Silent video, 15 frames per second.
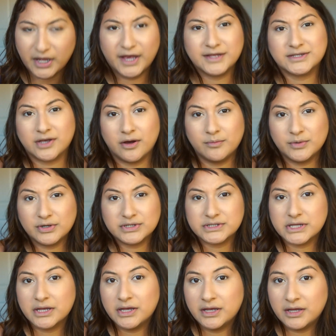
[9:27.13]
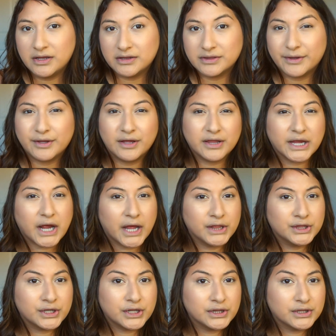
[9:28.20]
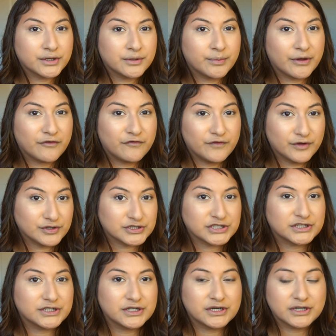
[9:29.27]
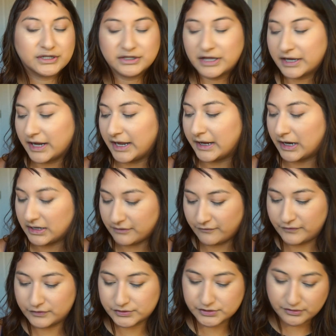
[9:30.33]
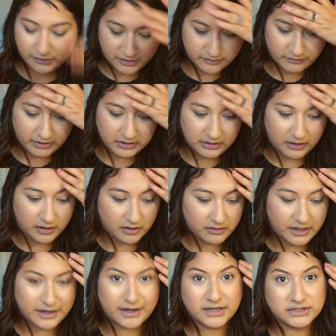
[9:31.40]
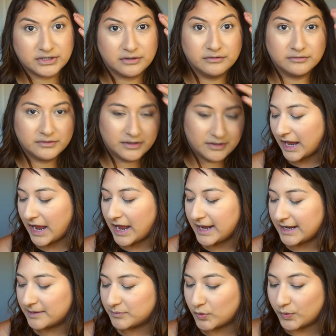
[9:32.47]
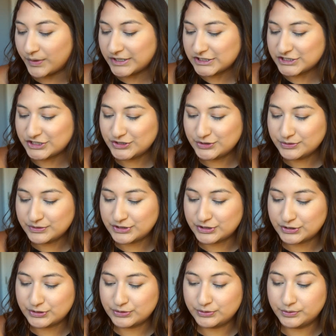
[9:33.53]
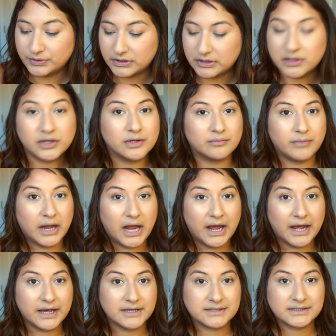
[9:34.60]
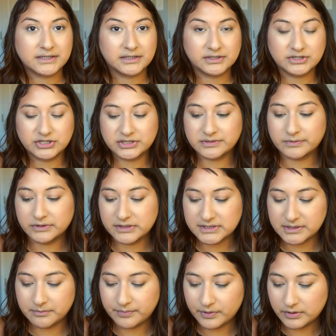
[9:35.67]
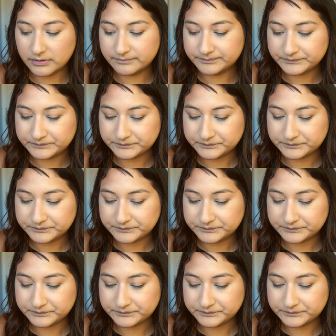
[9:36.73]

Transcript: It's almost like I look a little bit filtered. Like I got a filter on right now and I don't. I am going to do my eyes, just really simple.